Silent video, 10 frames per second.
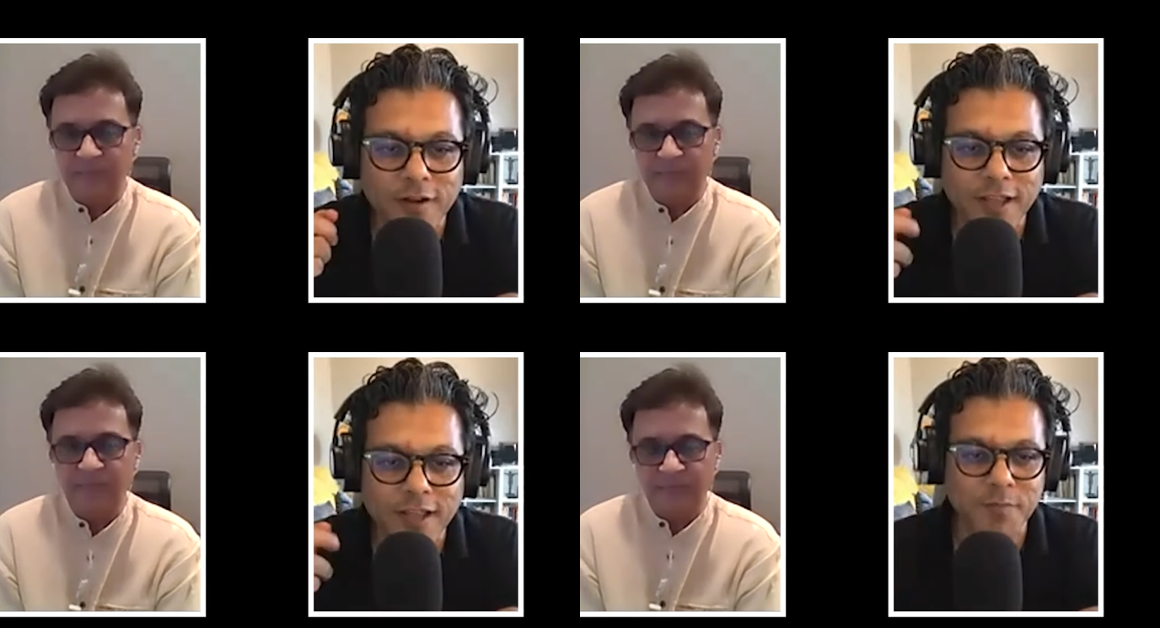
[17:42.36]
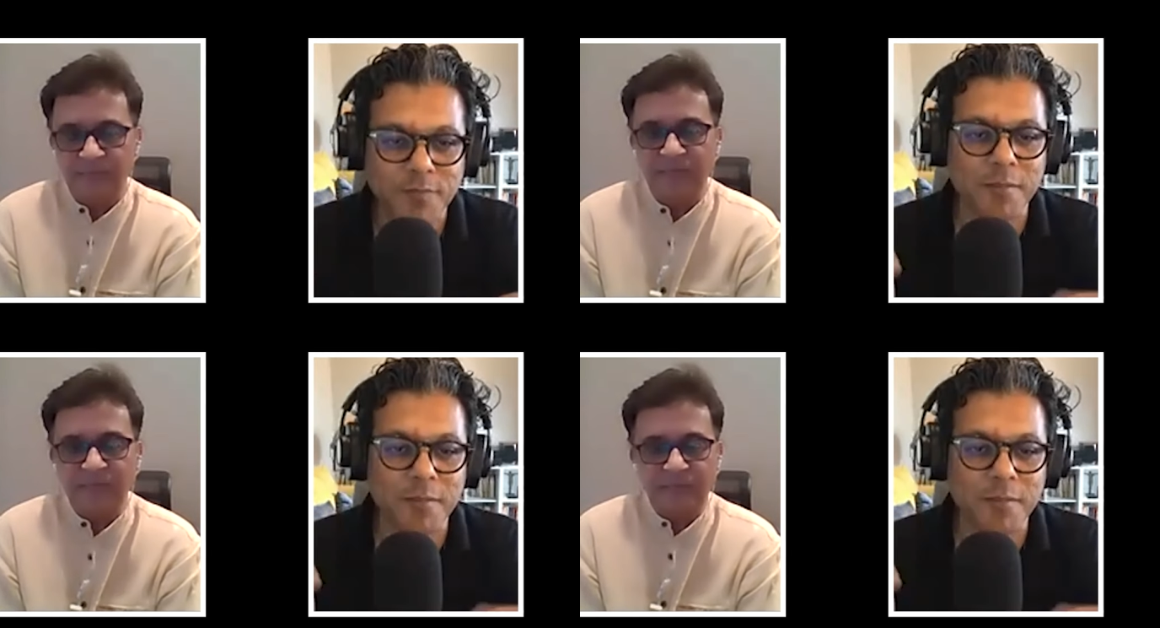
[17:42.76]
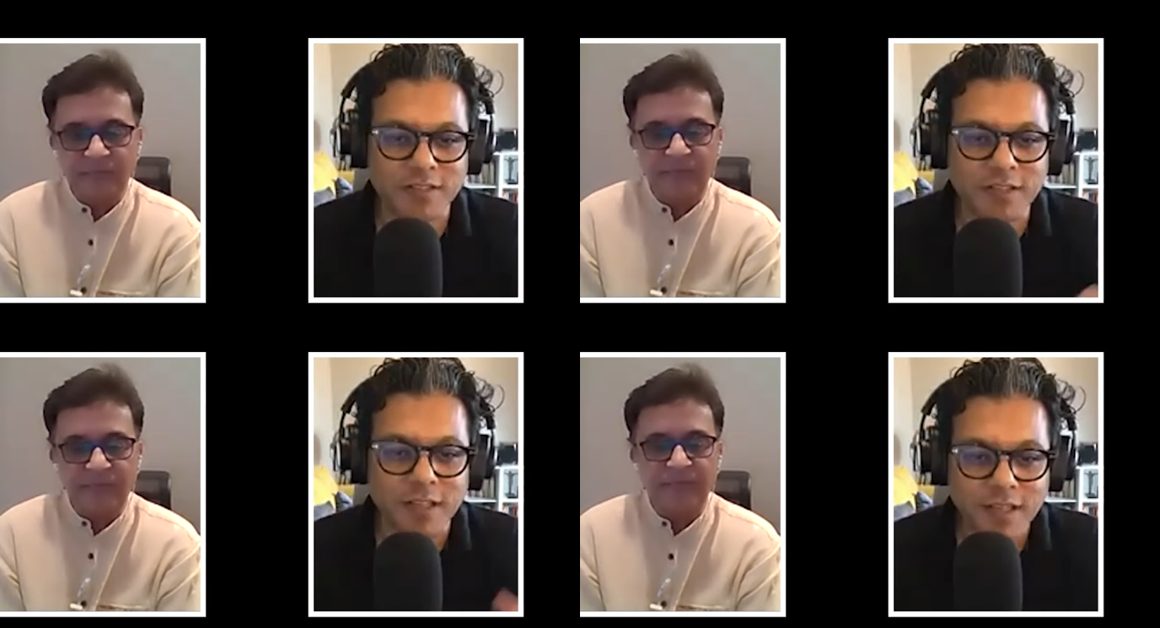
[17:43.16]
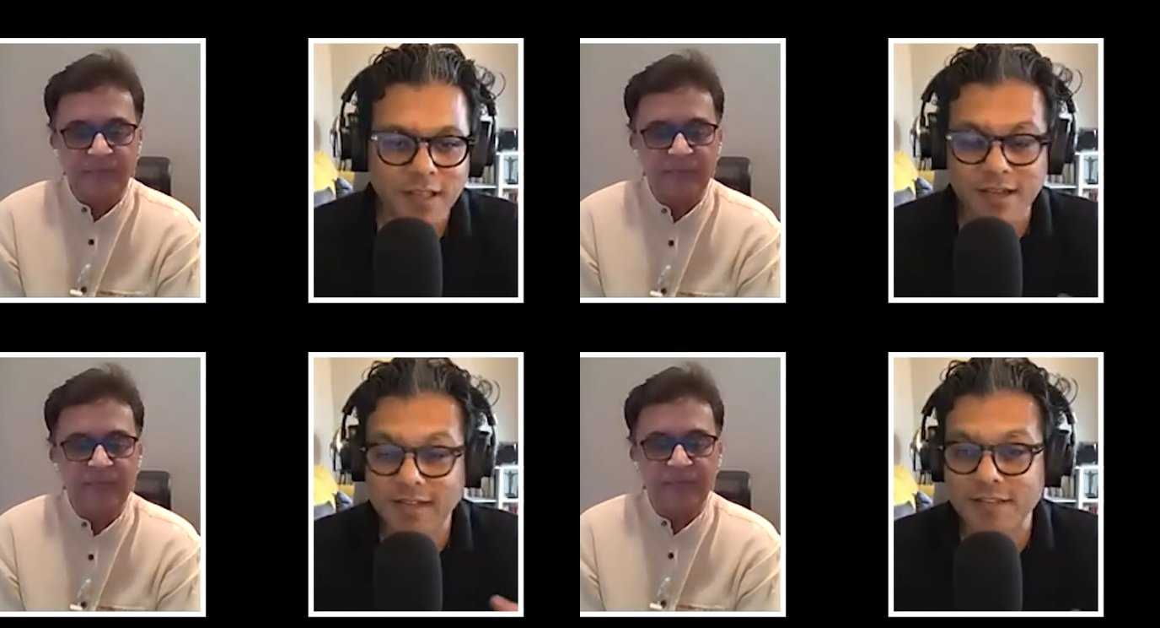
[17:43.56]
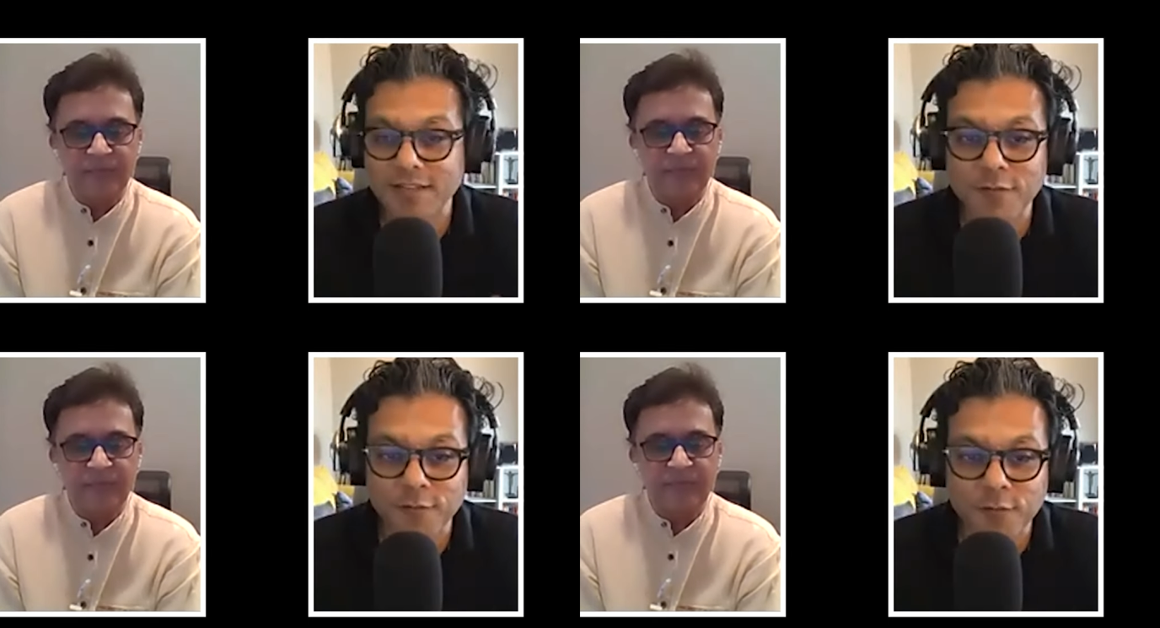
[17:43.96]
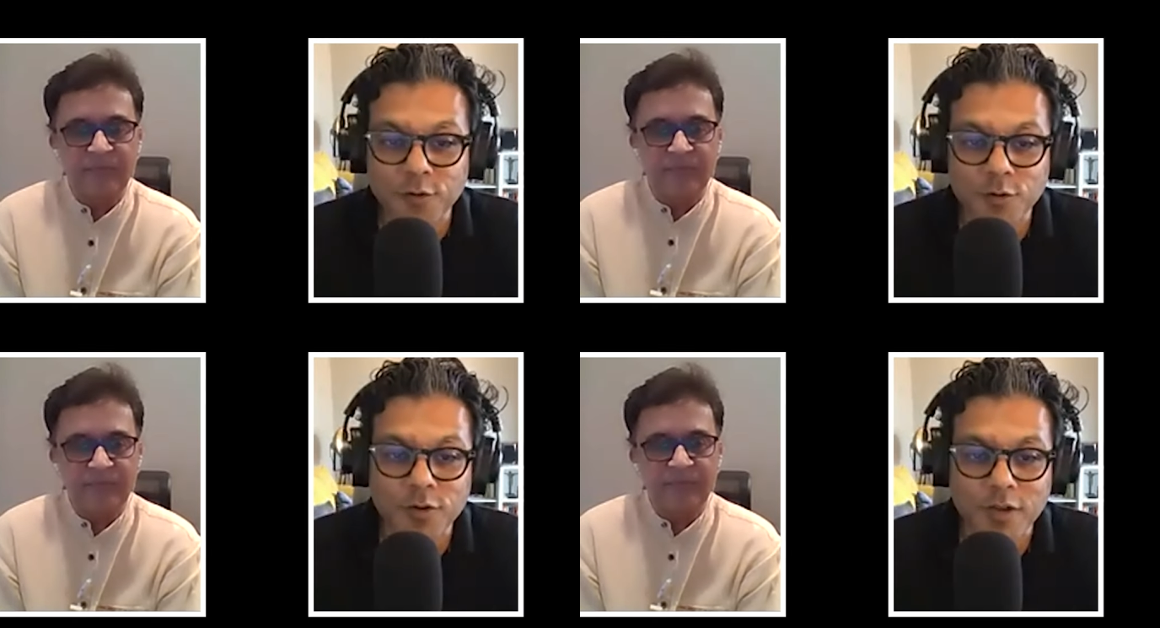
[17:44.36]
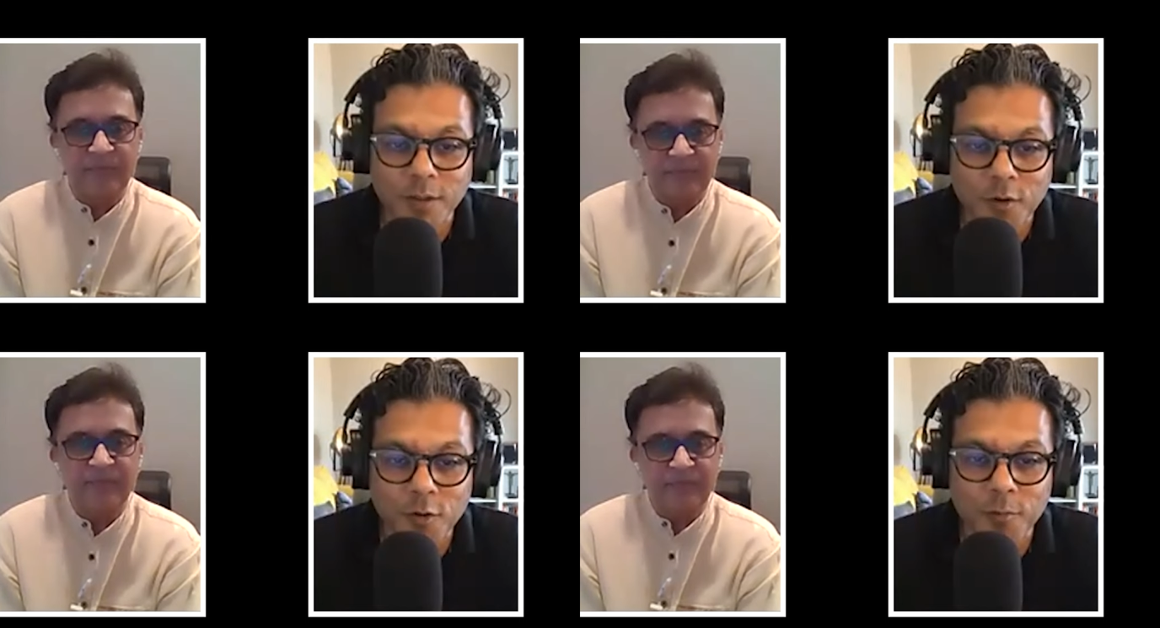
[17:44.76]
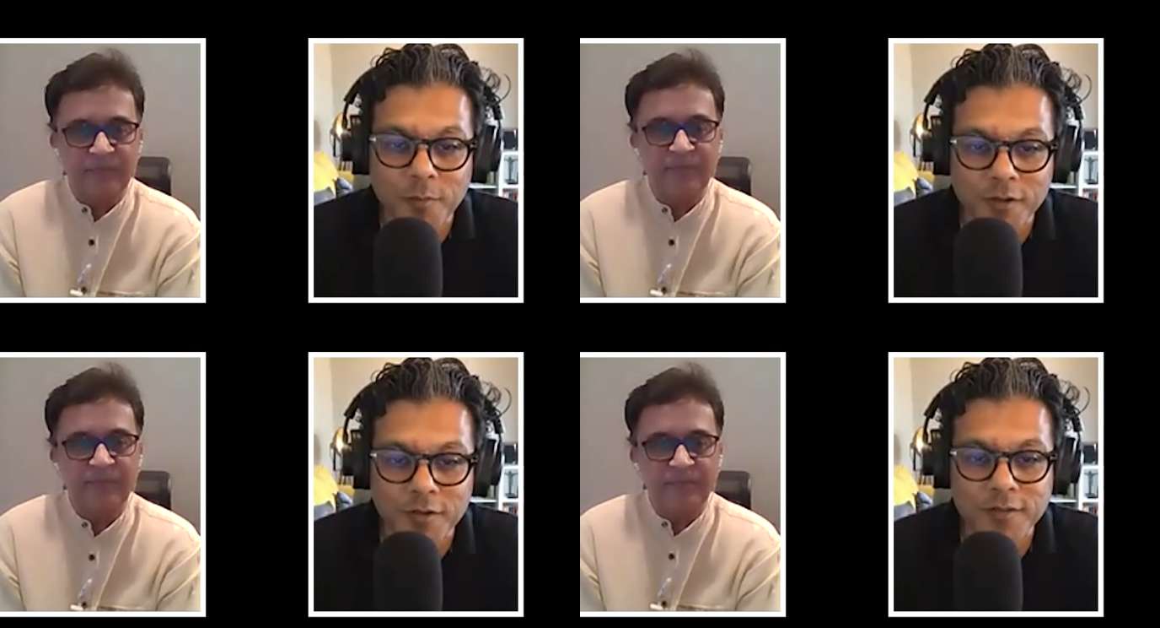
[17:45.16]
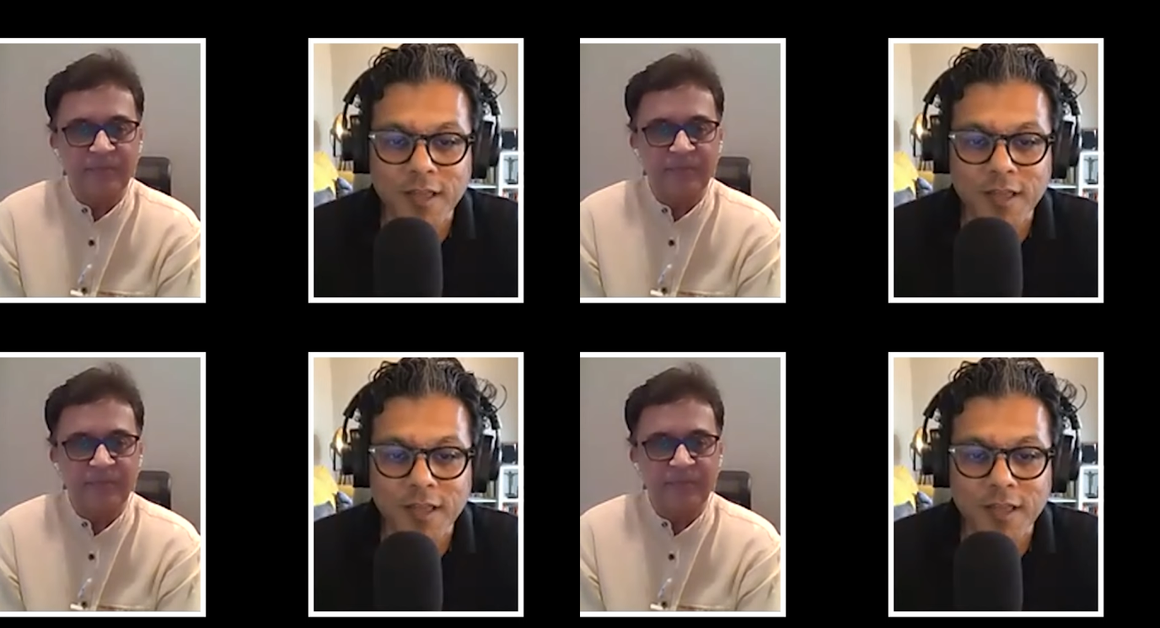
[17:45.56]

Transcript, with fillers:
Speaker 1: experimentation, at least in food, to come home, because